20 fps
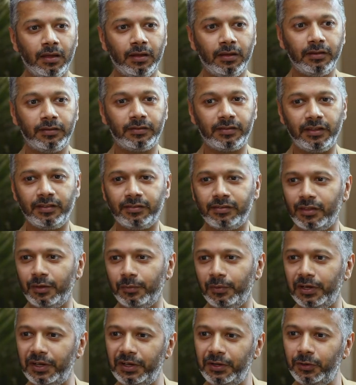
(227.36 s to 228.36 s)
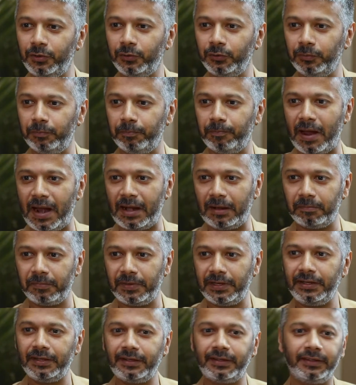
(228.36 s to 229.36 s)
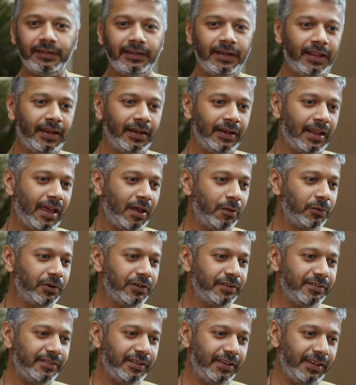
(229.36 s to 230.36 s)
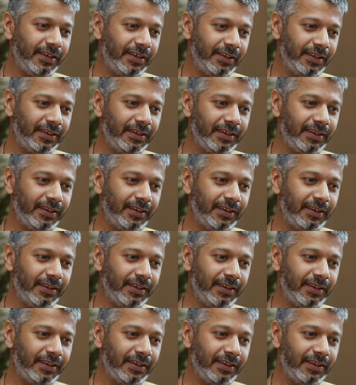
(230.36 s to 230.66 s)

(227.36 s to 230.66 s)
uh, since they were into badminton and I would say